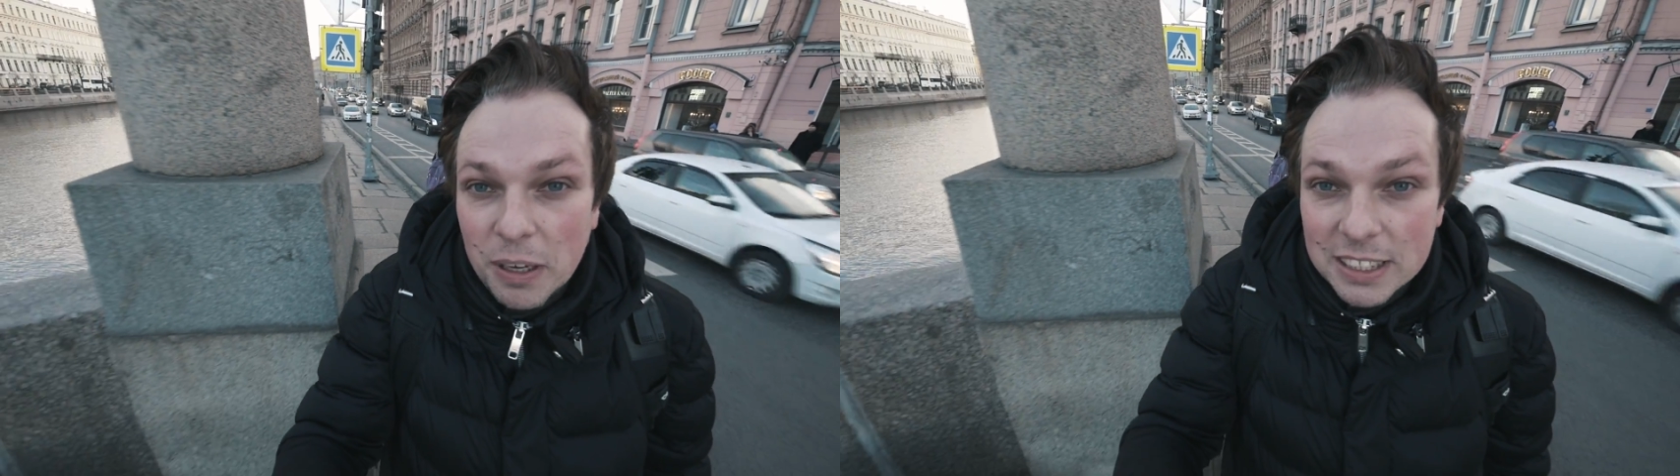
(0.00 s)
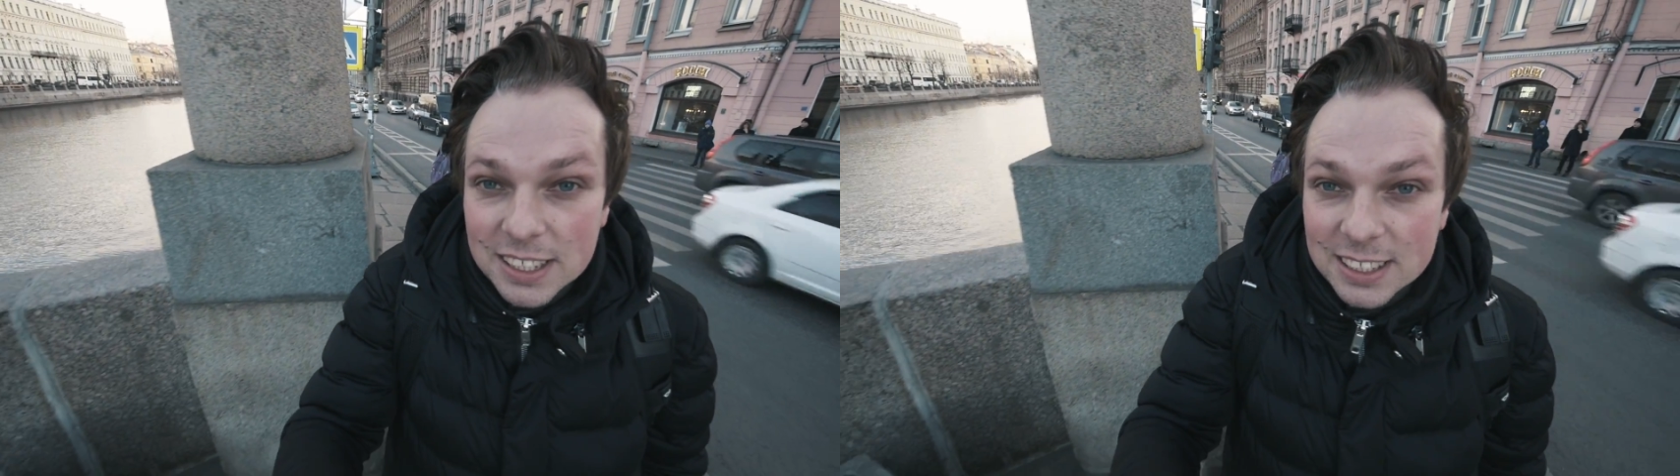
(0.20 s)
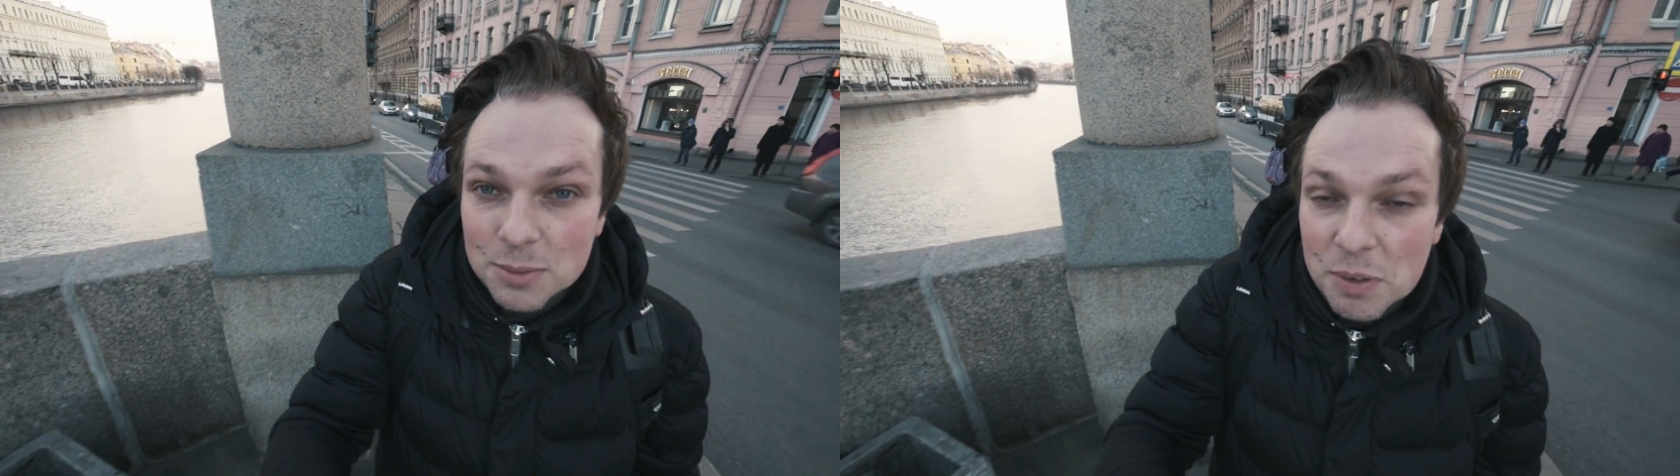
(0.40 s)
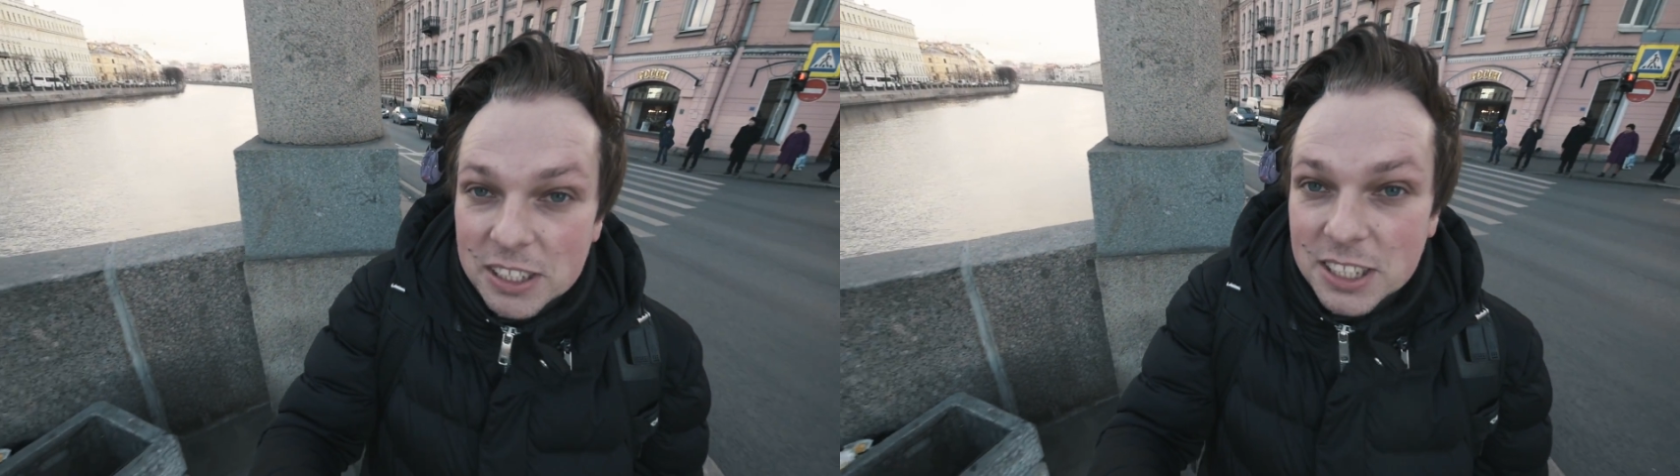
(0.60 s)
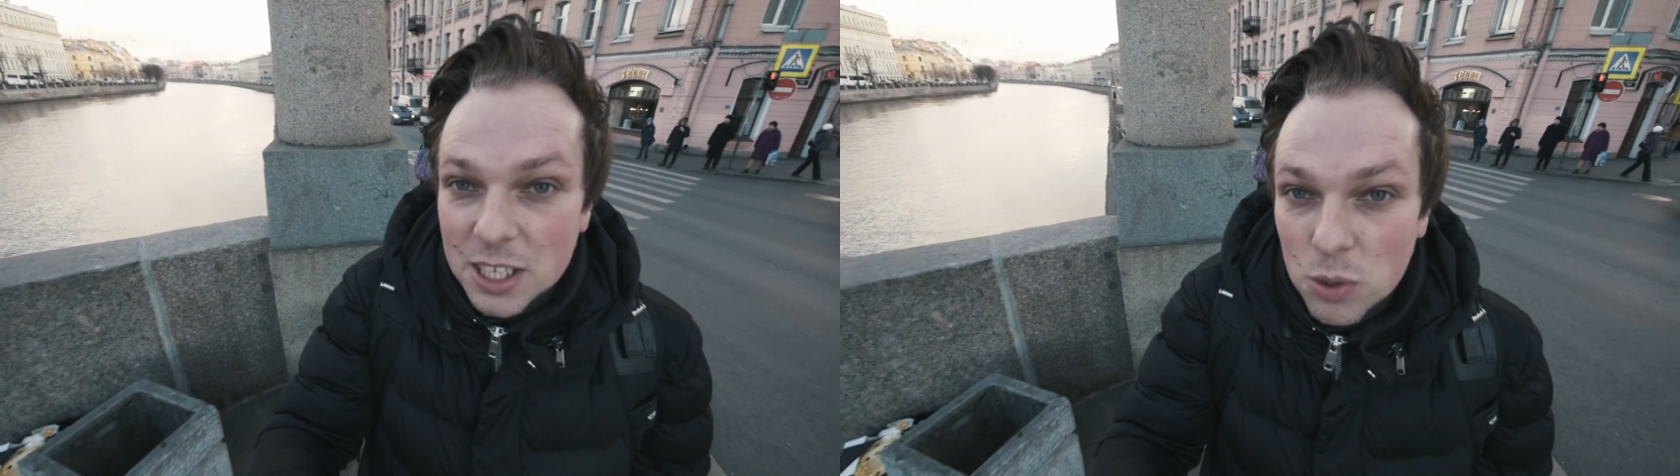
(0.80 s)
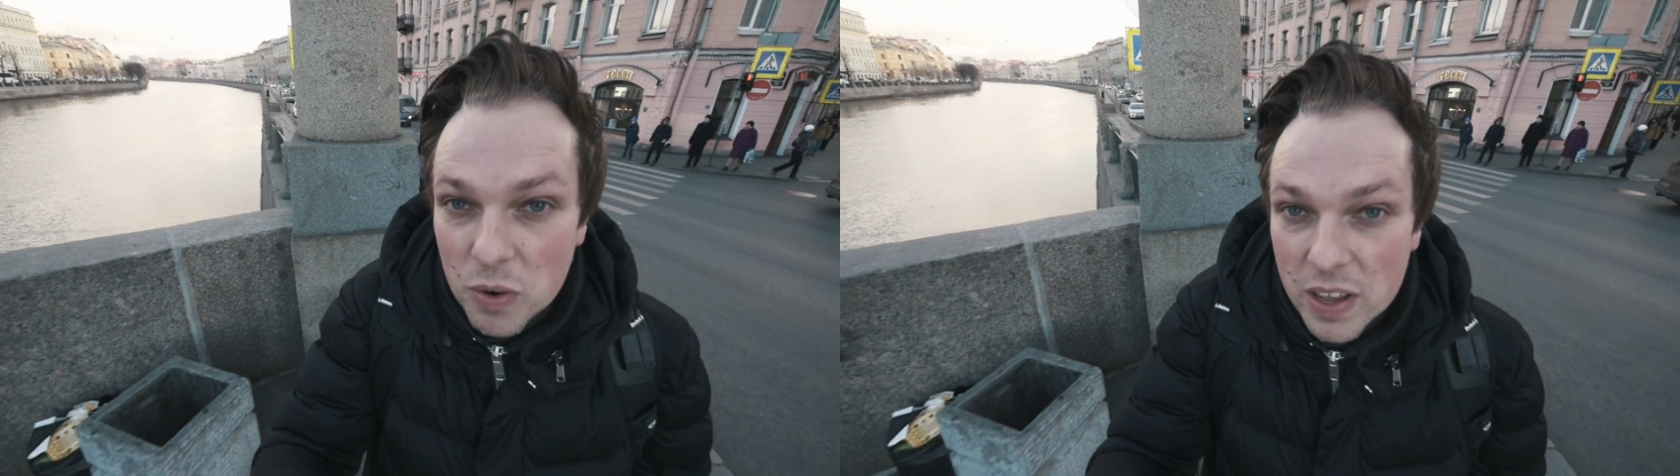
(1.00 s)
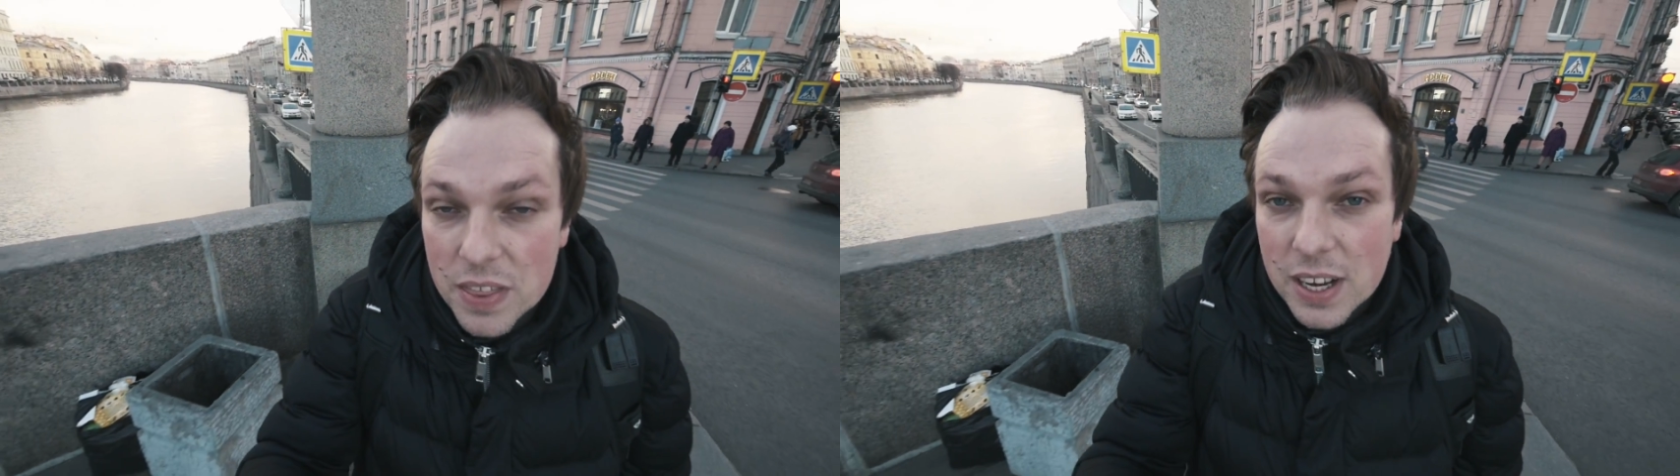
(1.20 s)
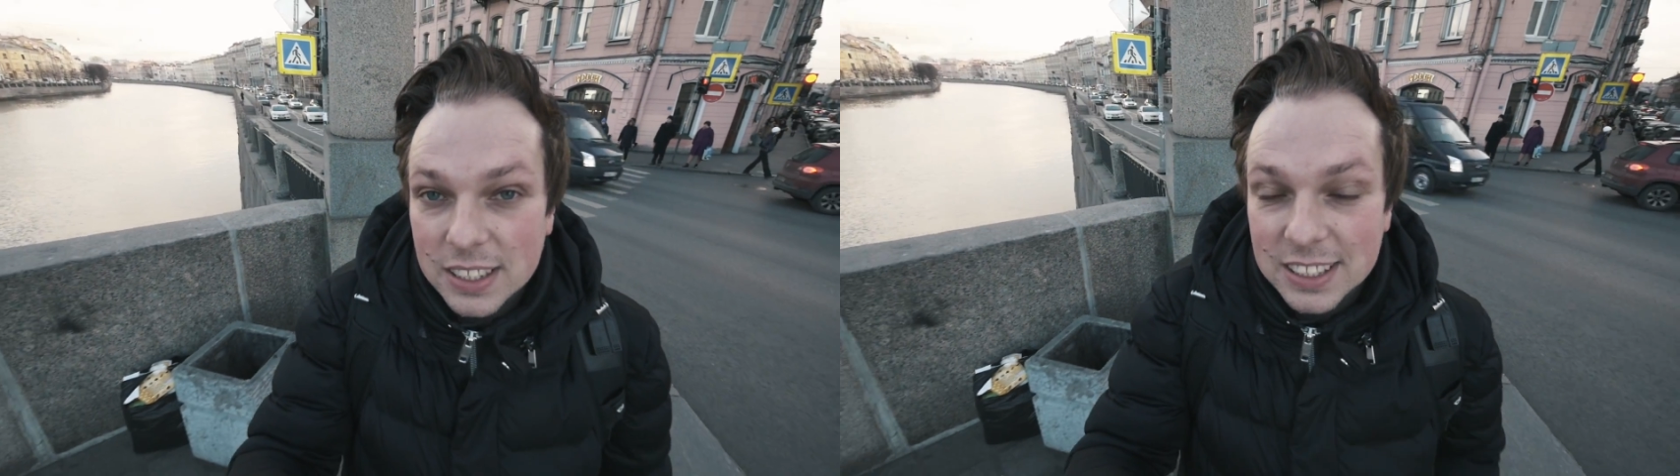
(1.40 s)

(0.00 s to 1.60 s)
business meeting with uh,